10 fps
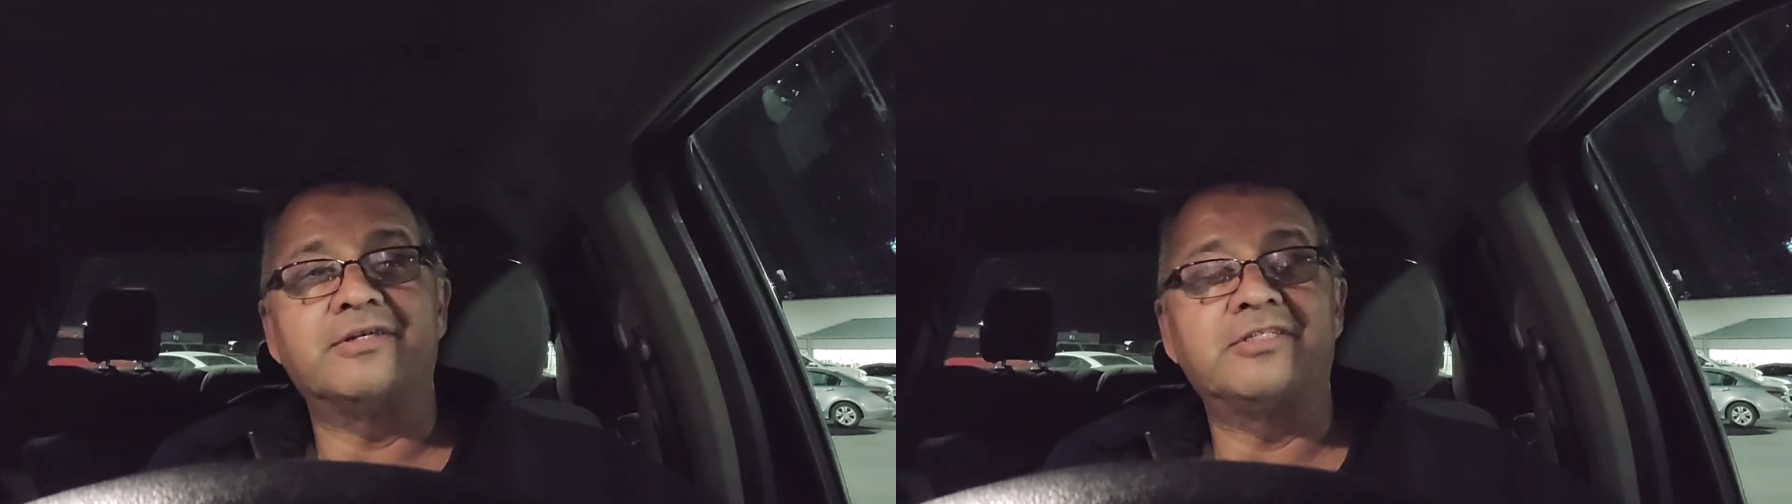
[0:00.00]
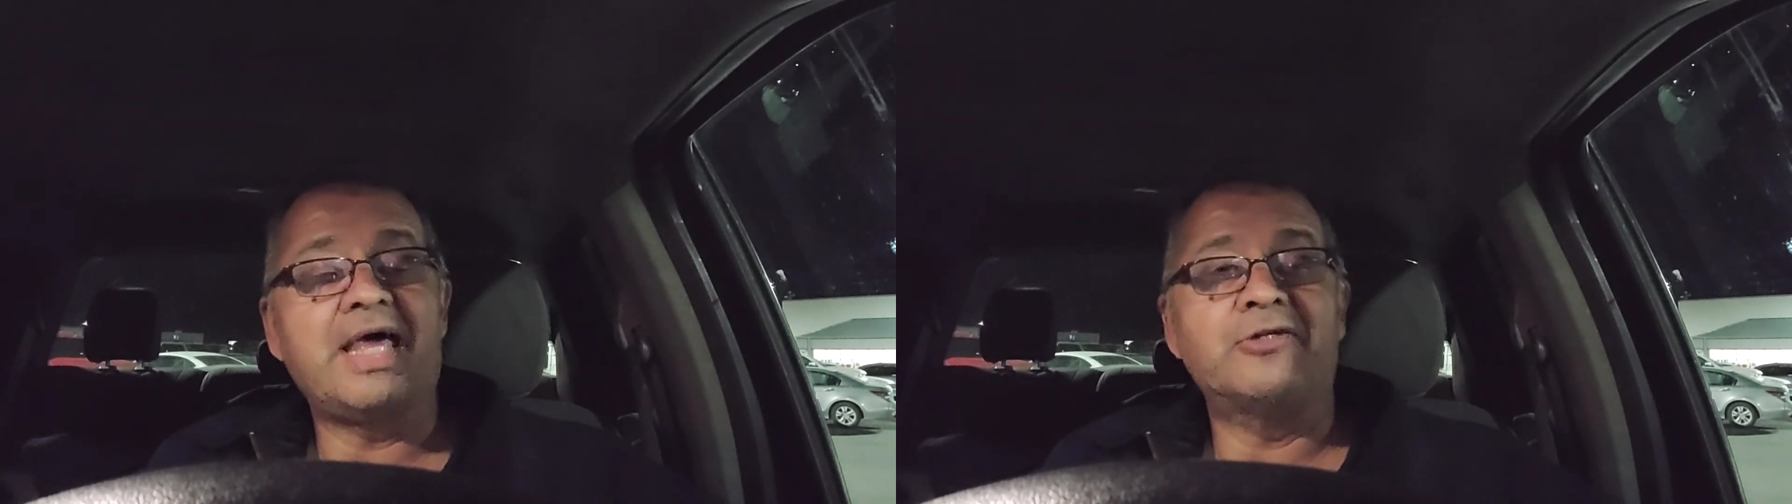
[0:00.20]

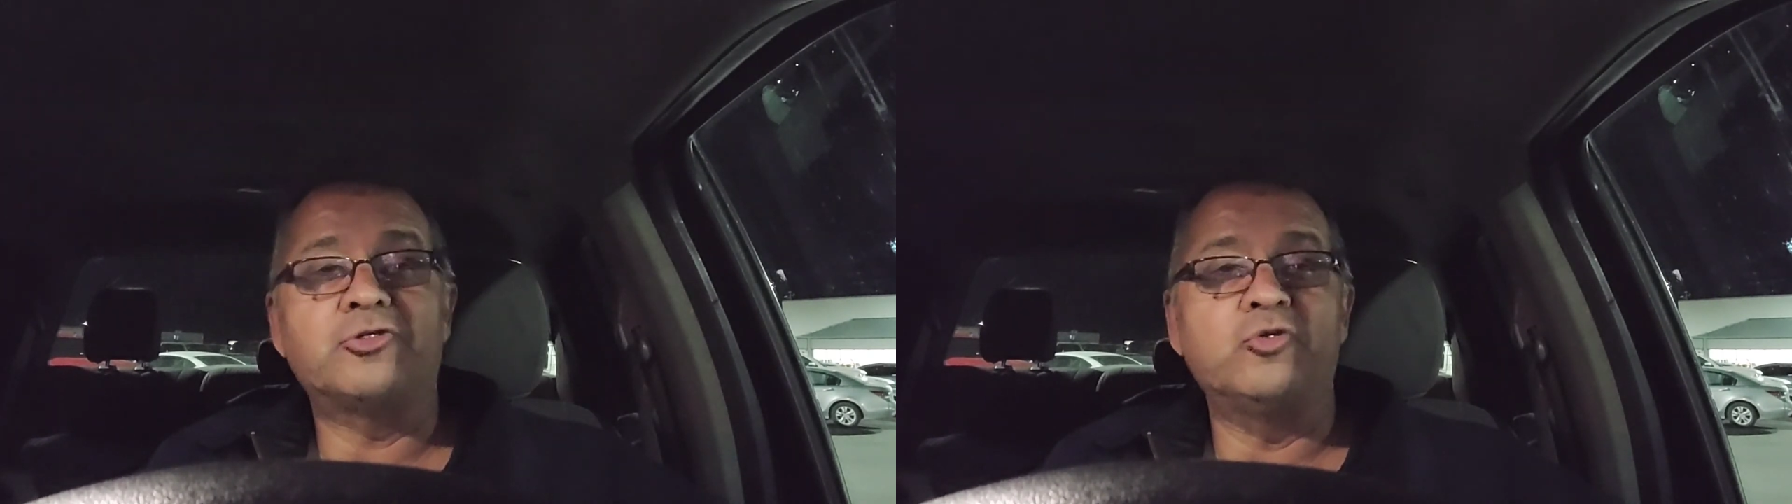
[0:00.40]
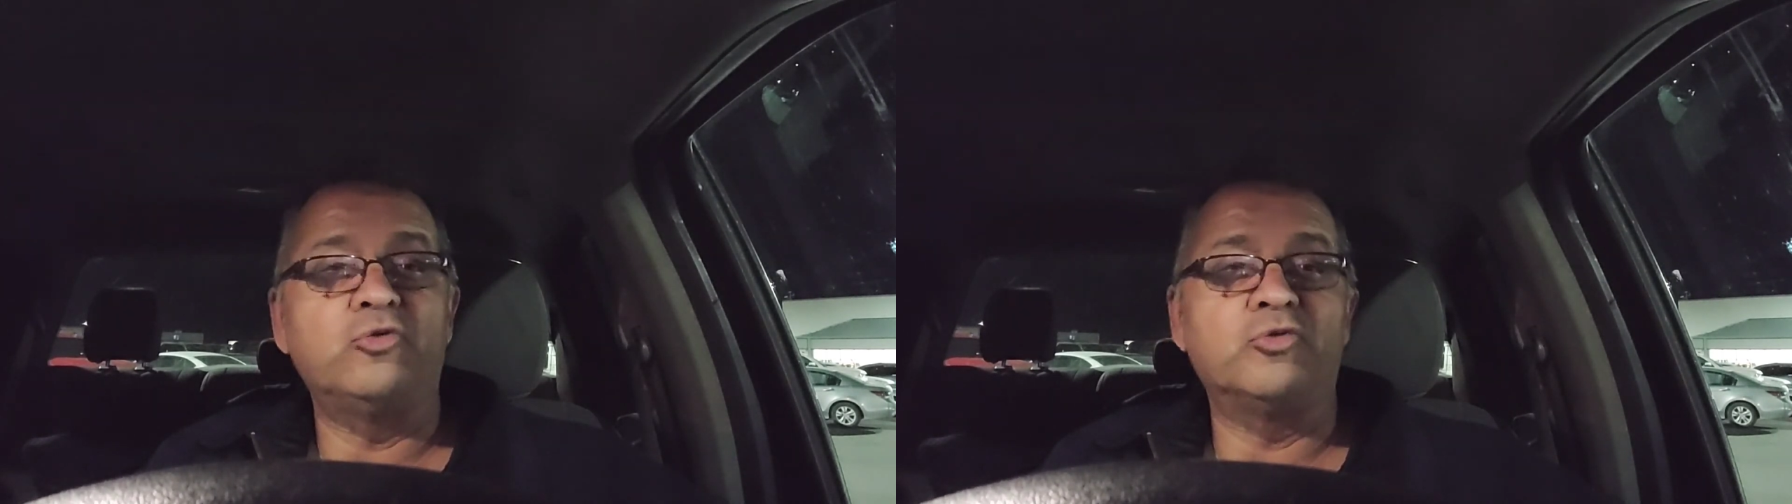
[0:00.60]
He's out of
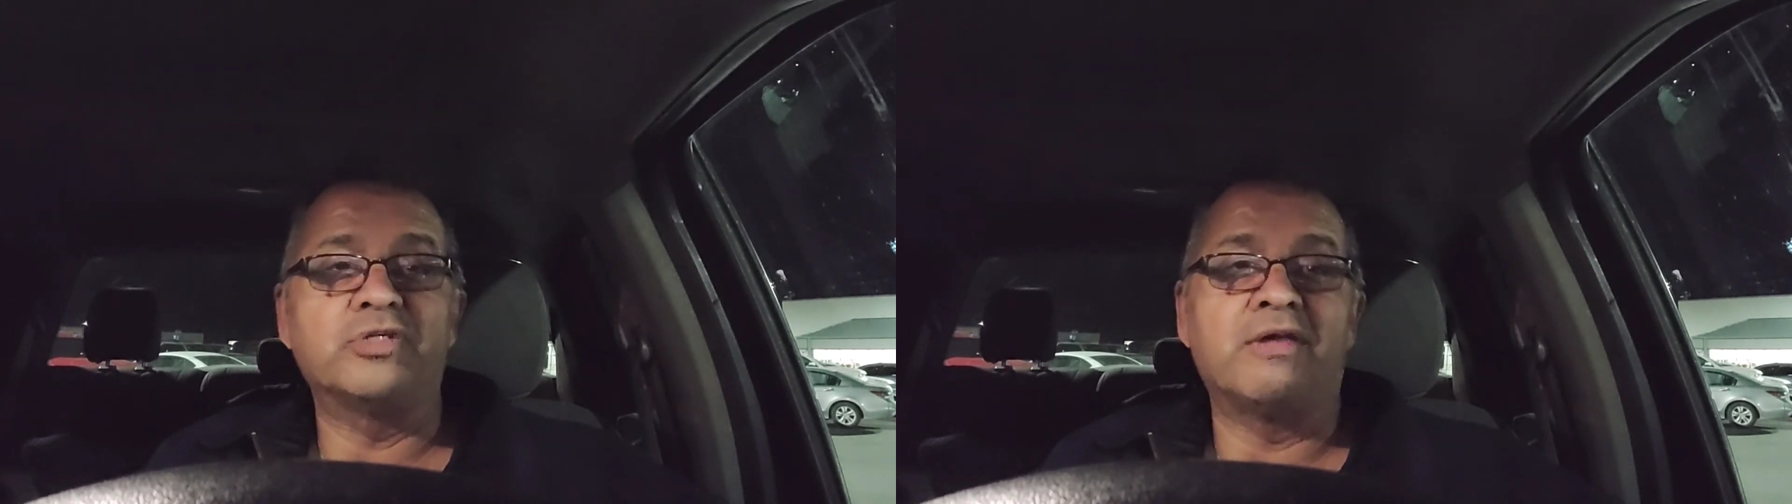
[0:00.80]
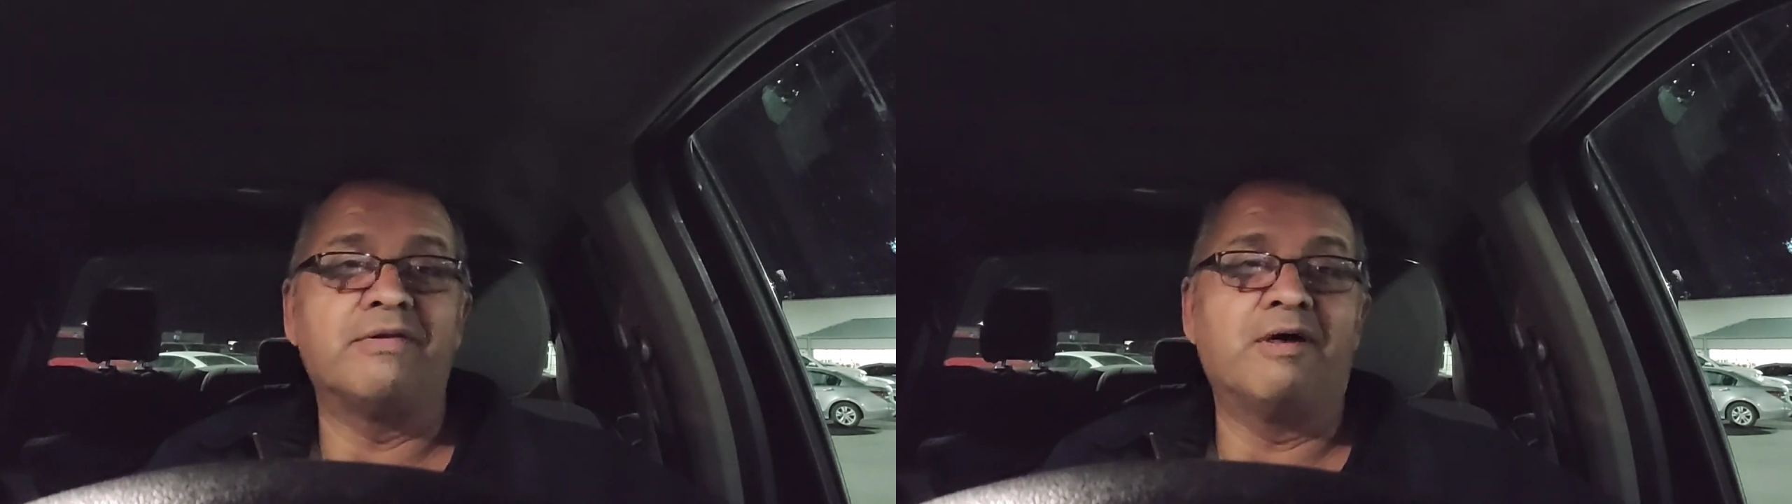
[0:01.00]
shoes
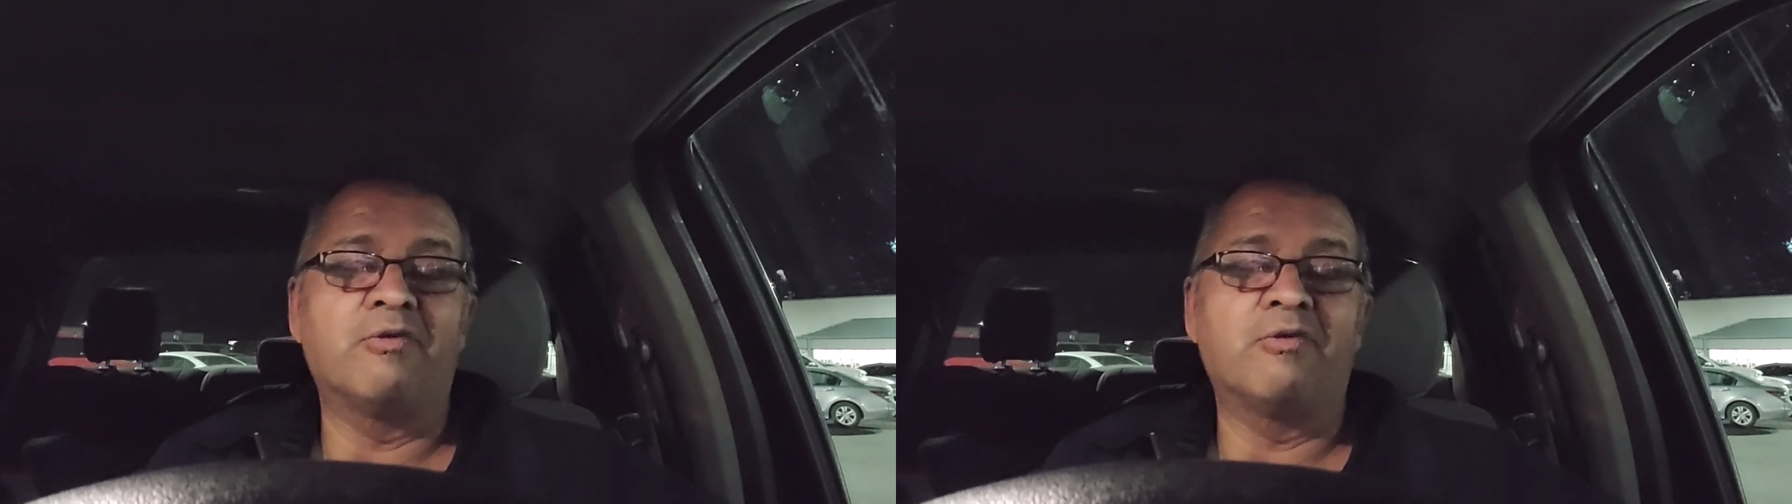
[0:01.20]
on